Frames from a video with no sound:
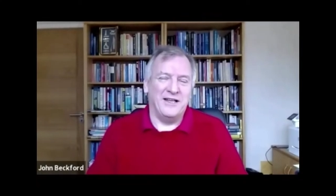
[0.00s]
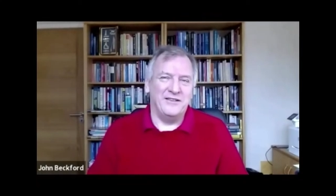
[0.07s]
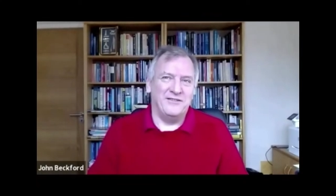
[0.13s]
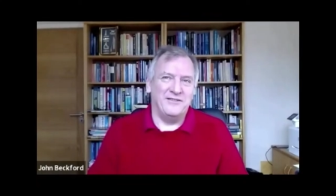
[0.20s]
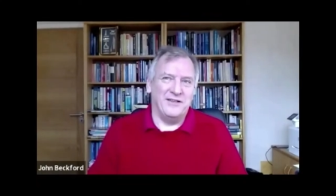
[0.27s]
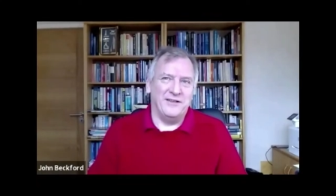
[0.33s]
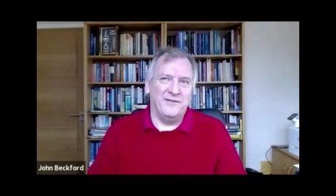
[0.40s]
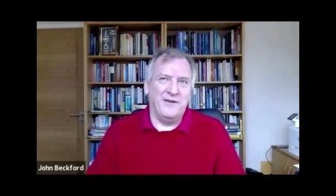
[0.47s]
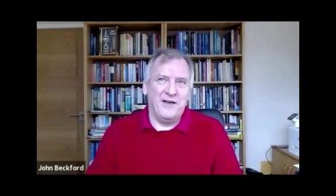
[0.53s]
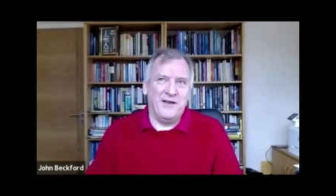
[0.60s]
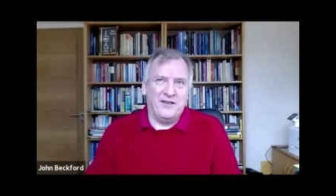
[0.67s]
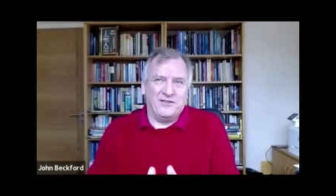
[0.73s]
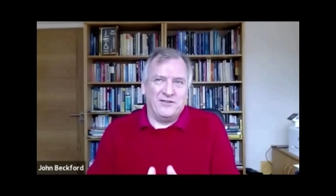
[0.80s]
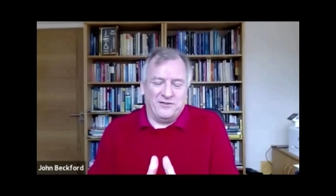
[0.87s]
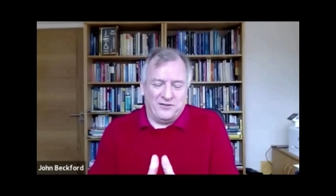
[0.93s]
that's the
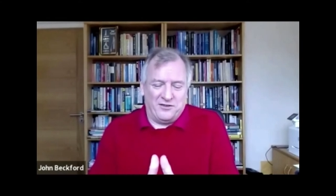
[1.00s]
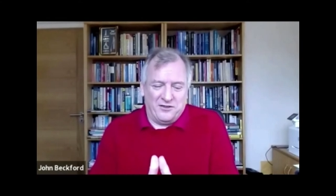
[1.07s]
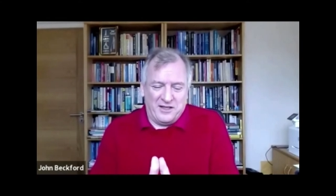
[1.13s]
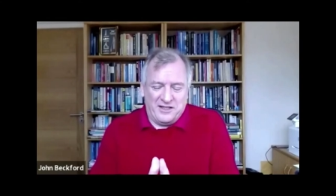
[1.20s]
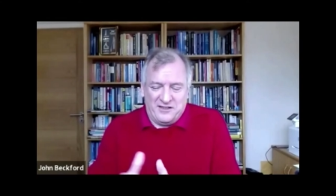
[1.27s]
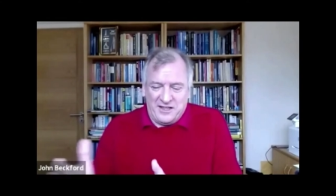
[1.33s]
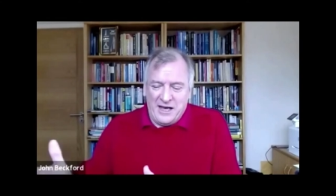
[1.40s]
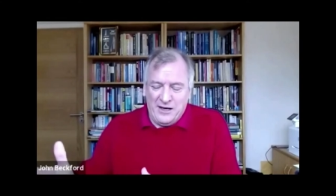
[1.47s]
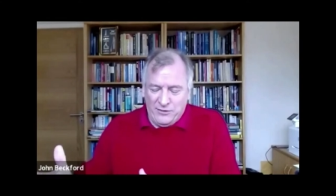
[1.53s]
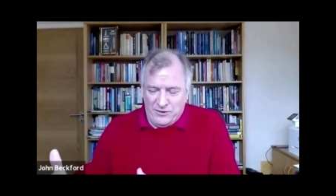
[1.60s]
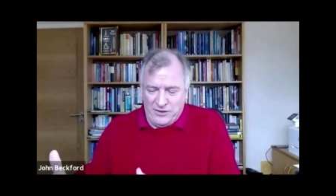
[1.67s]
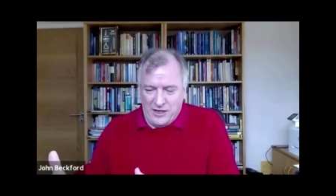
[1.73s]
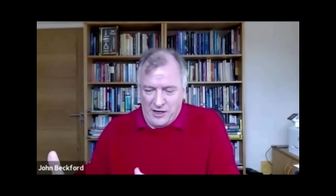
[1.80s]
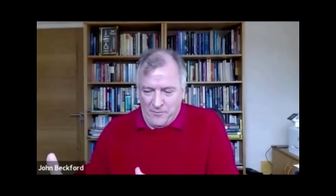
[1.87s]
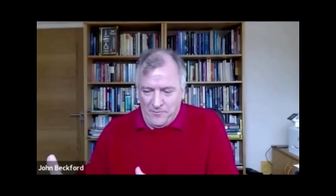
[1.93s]
so so the, the
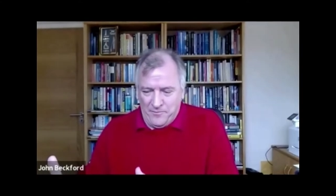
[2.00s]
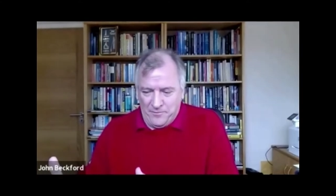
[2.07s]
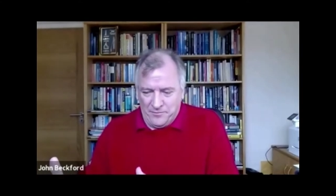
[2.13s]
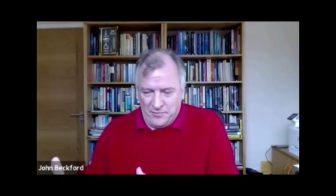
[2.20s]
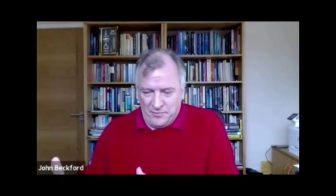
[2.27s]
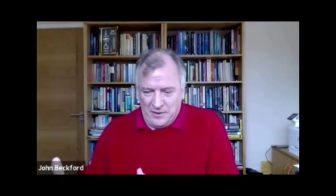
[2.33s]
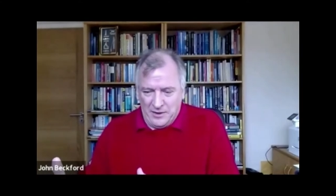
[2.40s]
outcome